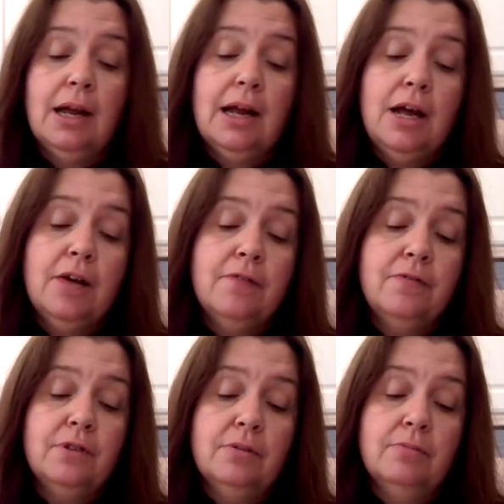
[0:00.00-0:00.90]

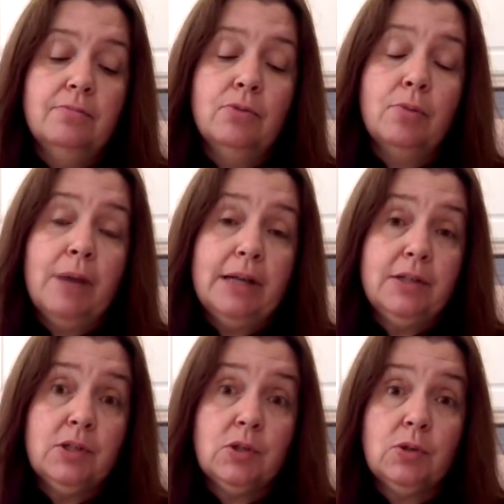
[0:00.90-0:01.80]
have more back
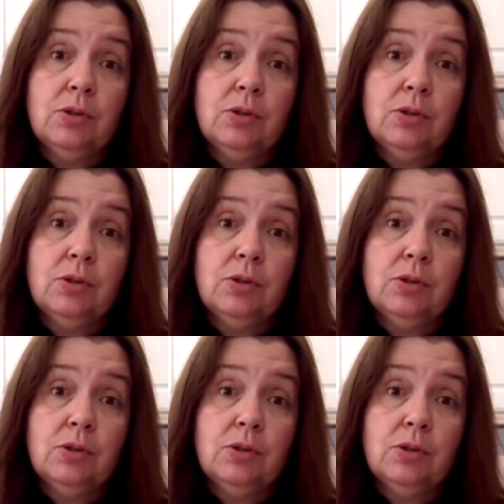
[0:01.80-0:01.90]
to school.